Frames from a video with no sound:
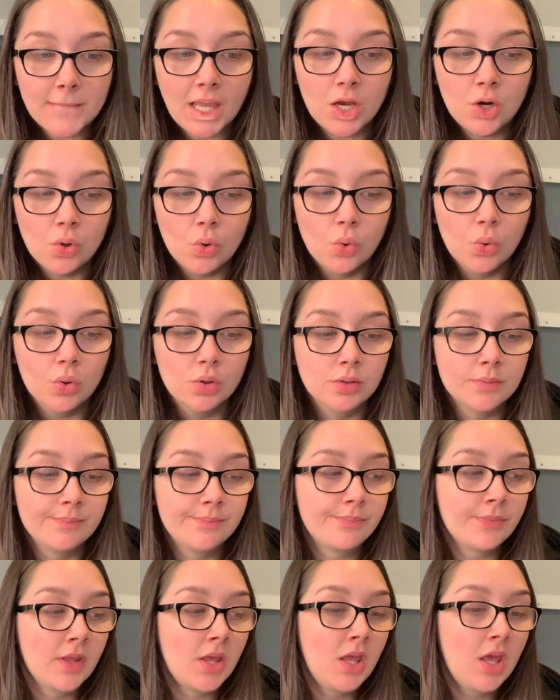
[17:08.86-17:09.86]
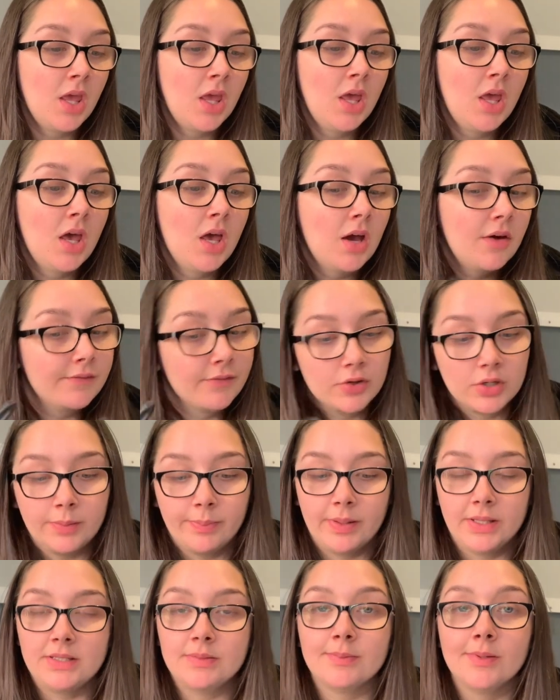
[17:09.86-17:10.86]
cool, I've already
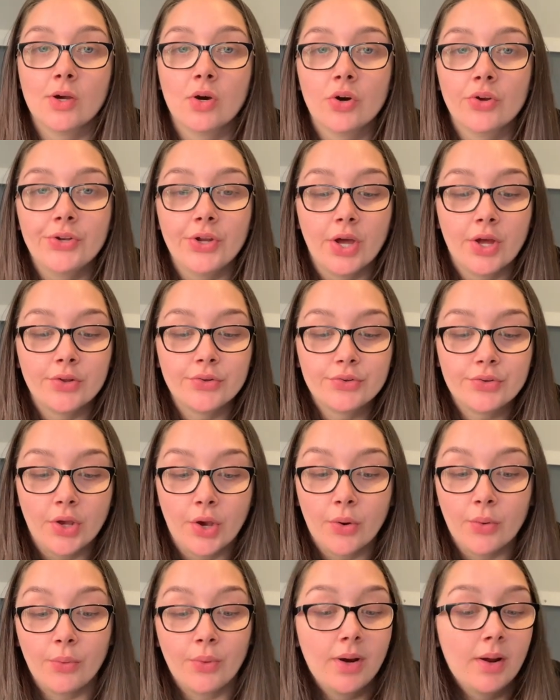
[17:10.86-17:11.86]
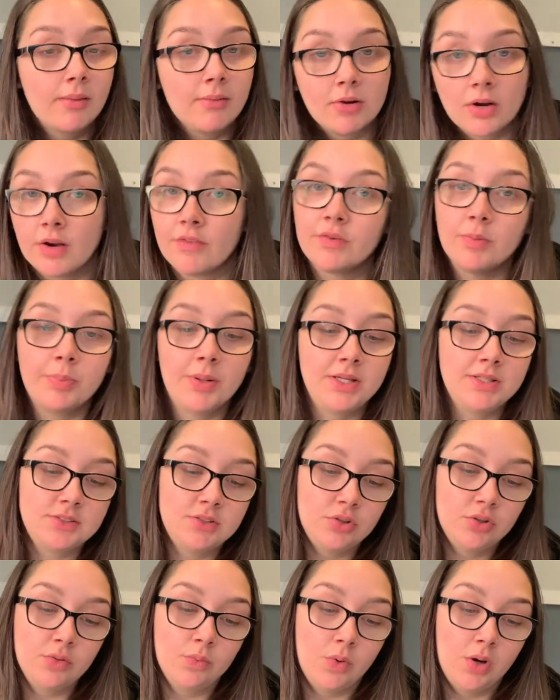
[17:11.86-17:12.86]
placed my order, so now I'm gonna have to place
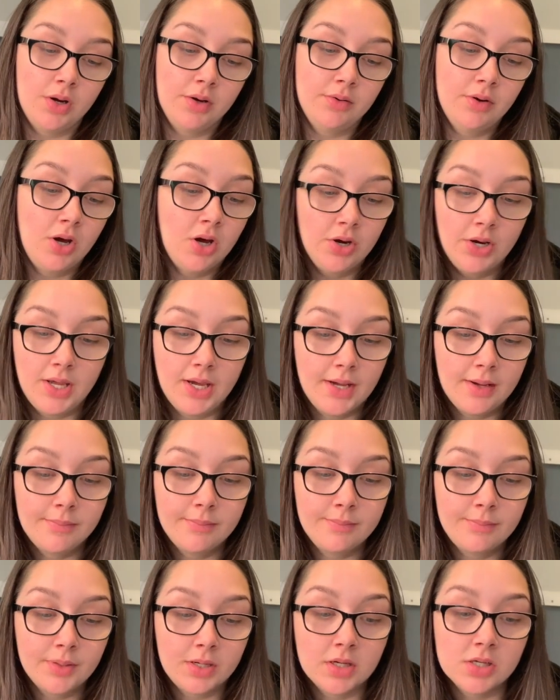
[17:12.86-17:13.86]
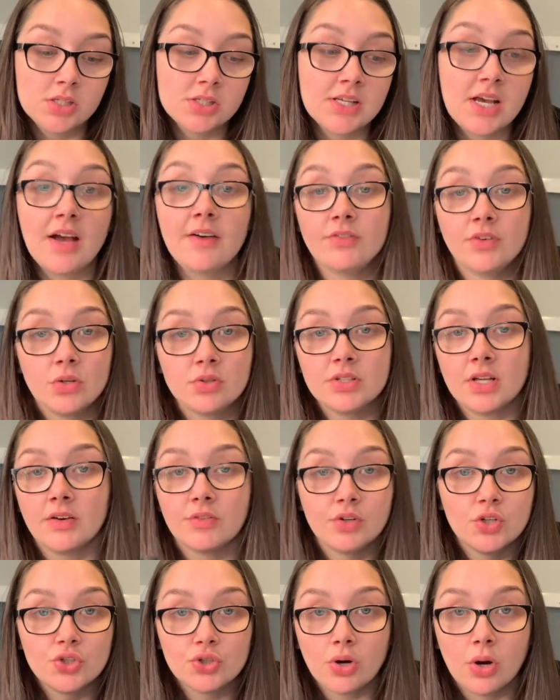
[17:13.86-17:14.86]
another one, aren't I, because I have no
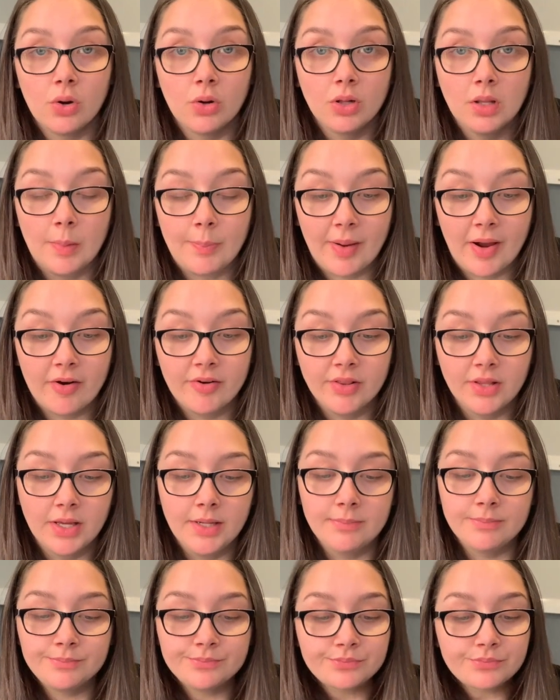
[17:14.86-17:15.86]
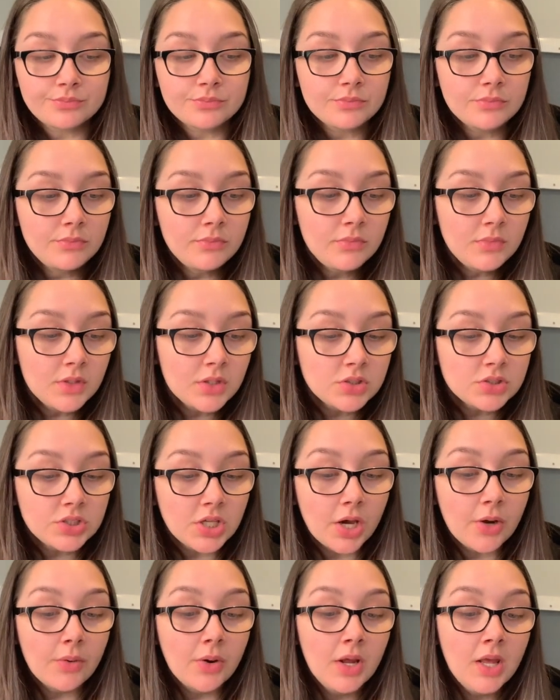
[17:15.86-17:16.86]
self-control apparently.
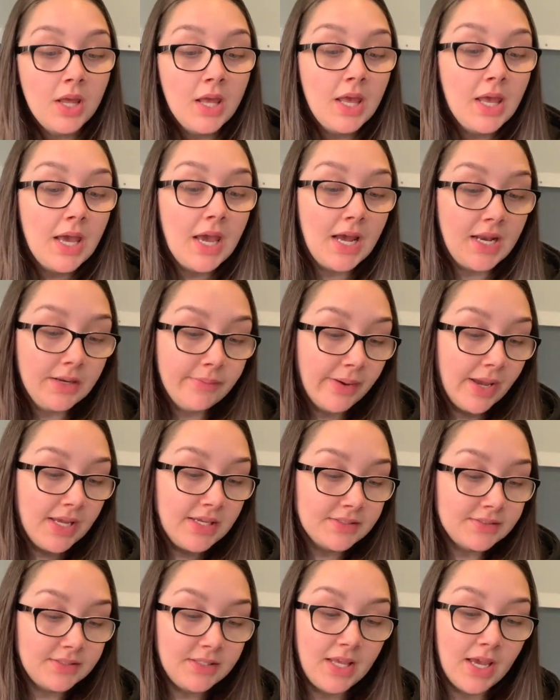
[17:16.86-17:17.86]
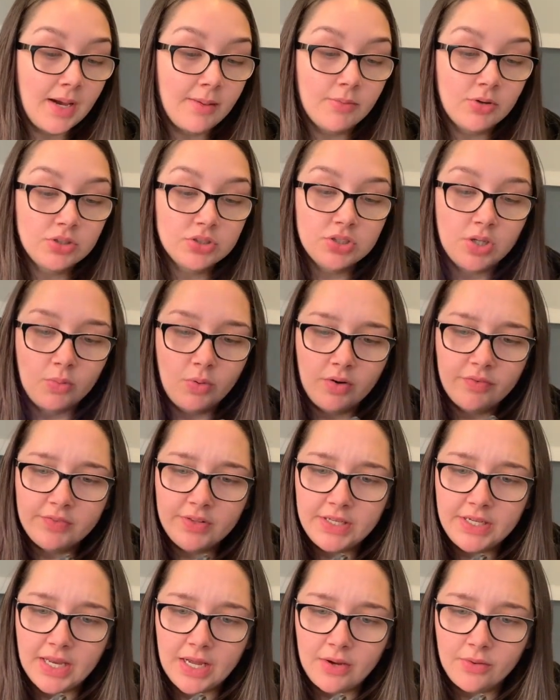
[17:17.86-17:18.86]
So anyways, yeah, I'm gonna stop
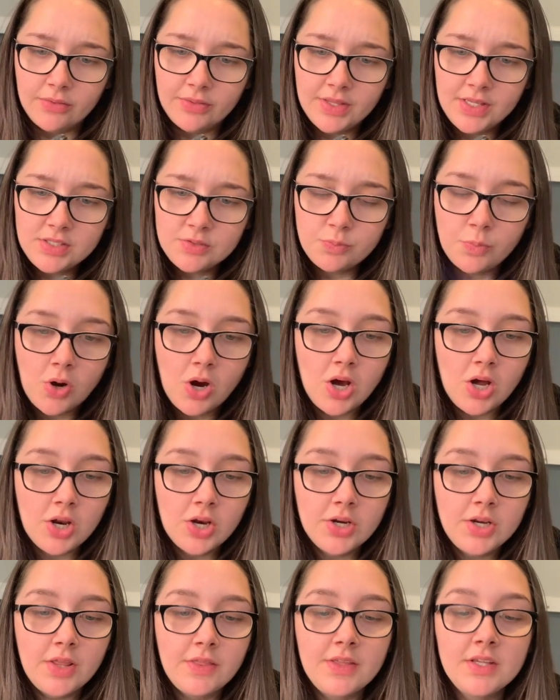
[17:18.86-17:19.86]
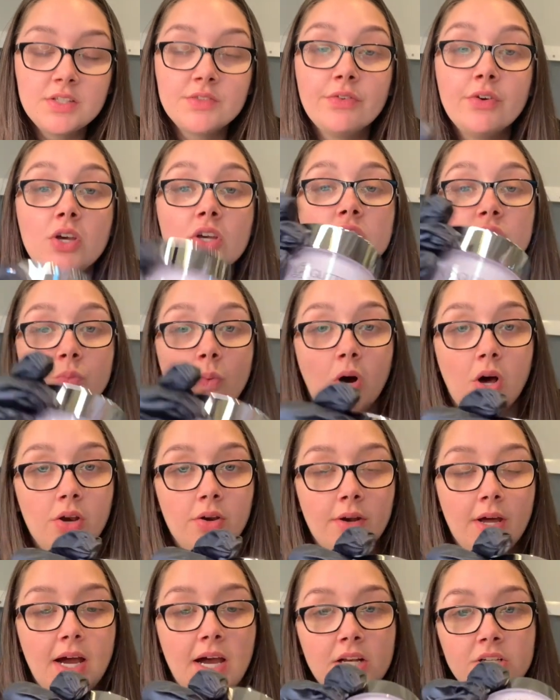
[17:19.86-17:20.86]
waffling now. This first
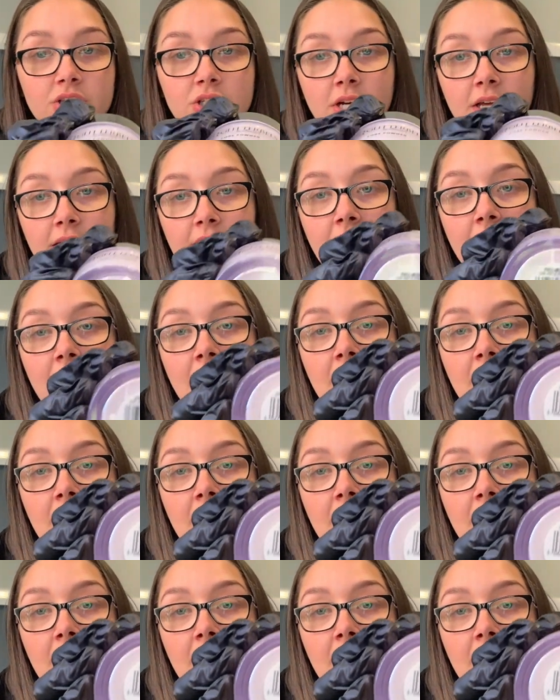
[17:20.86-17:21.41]
one actually